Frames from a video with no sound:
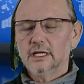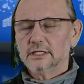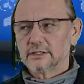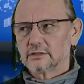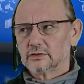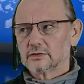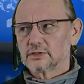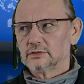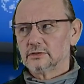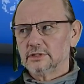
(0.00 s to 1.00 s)
There are
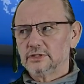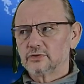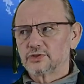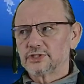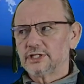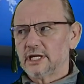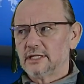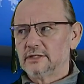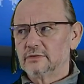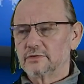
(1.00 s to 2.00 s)
also industry
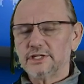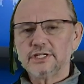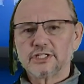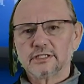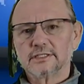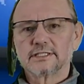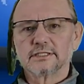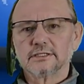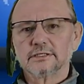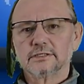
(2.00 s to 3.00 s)
and regions
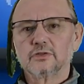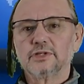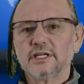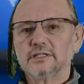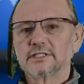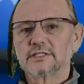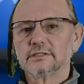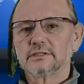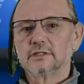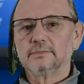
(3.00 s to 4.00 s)
contains
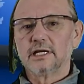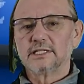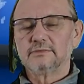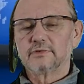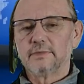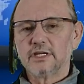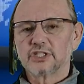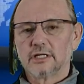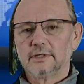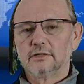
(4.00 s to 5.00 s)
compliance information
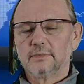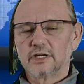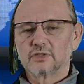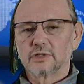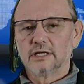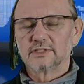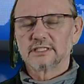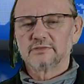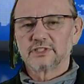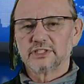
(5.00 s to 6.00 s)
about Microsoft Cloud
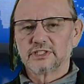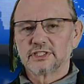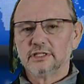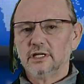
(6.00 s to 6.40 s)
Services